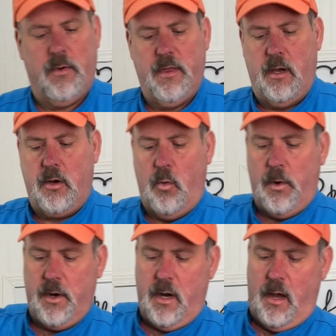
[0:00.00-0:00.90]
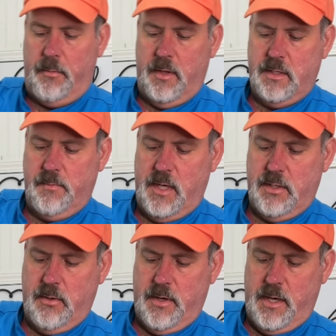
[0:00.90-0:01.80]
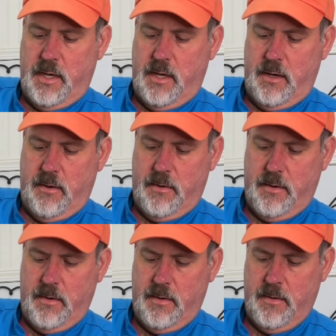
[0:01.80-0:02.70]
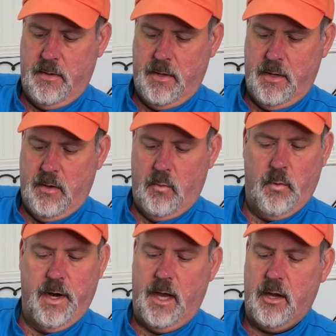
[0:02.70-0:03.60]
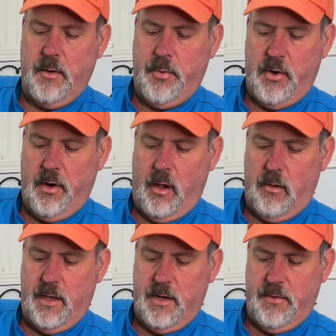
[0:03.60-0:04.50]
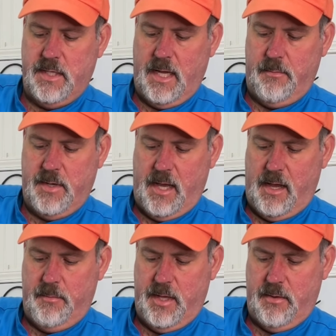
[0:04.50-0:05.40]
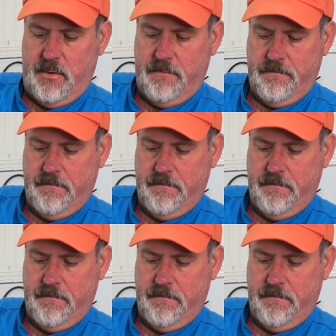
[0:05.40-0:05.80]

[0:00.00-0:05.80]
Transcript: with a 1/4 cup. Let's measure it in here. We're not going to put it all in at the same time either.